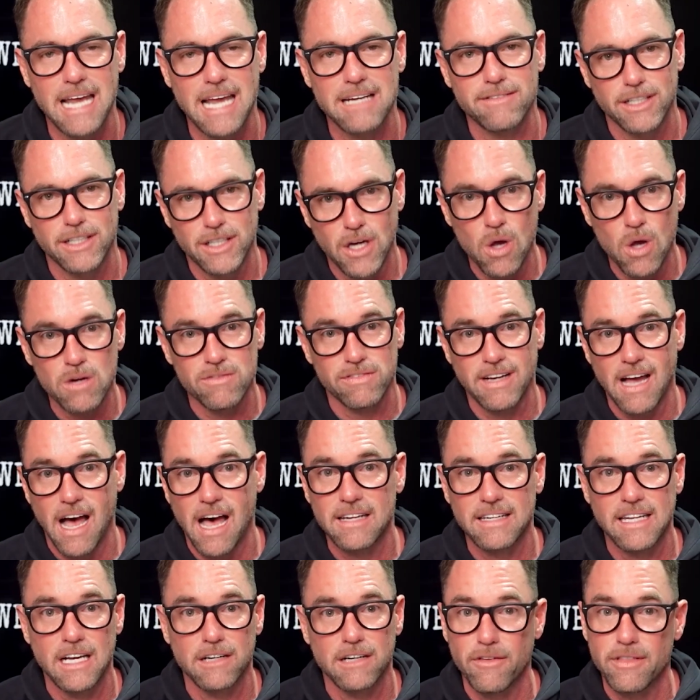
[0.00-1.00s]
of a code of
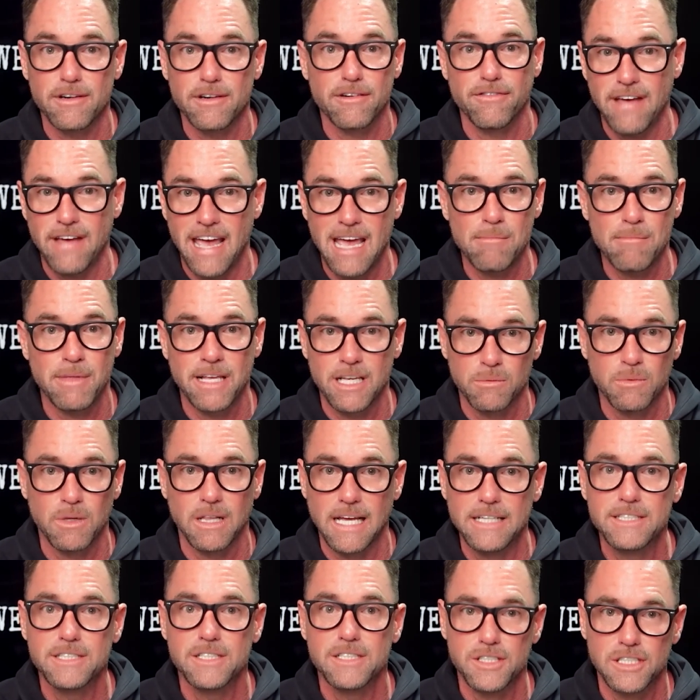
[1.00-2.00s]
conduct for their family and
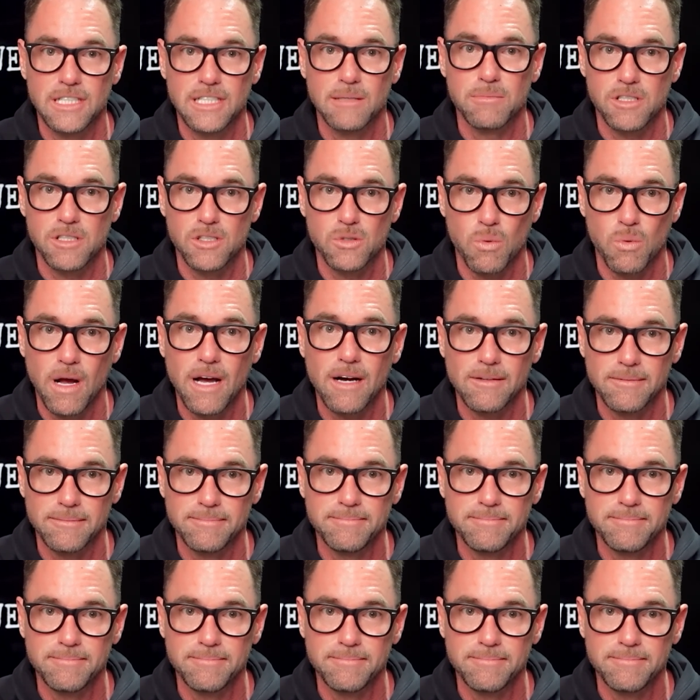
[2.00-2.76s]
relationships as well.